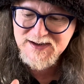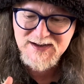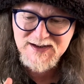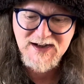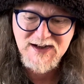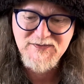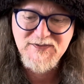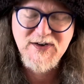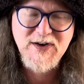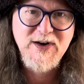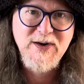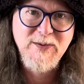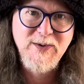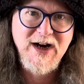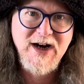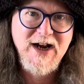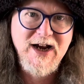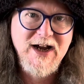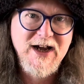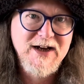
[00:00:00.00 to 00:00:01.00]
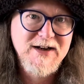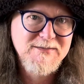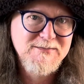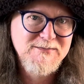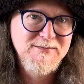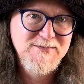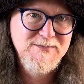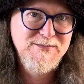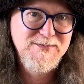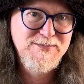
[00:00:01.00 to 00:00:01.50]
They're very rare,
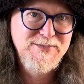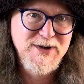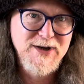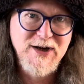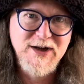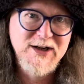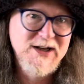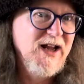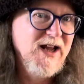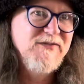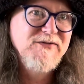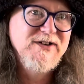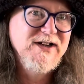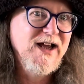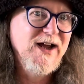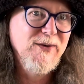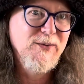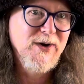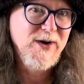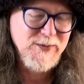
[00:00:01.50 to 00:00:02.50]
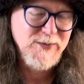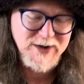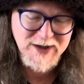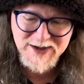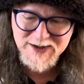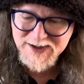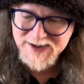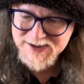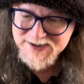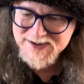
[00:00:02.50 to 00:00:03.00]
but I'd love to get one
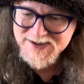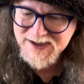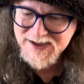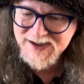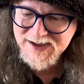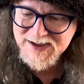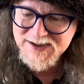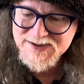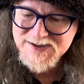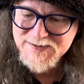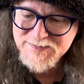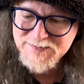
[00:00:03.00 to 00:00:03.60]
of these days.